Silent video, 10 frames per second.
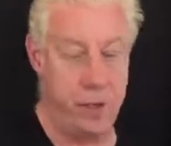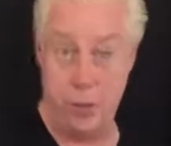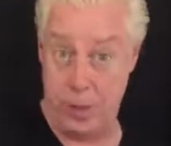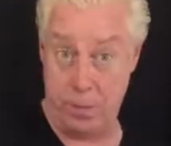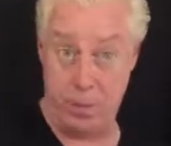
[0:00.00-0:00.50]
She
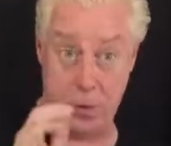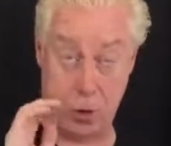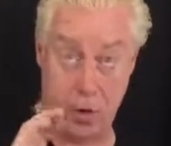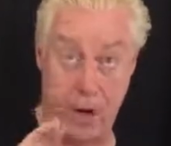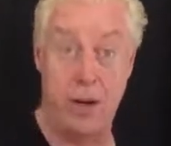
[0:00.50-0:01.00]
was a
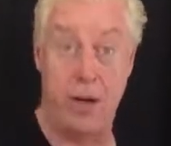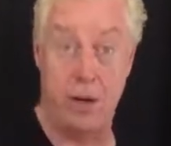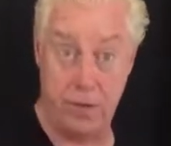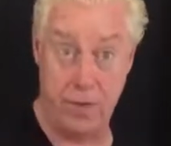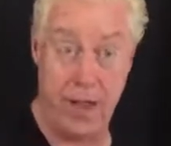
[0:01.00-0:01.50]
trainer
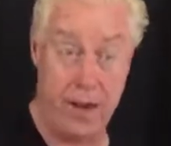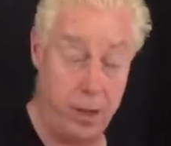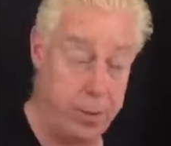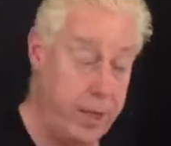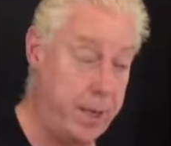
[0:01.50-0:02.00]
of
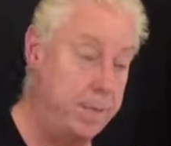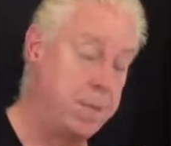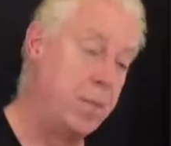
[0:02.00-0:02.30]
NLP,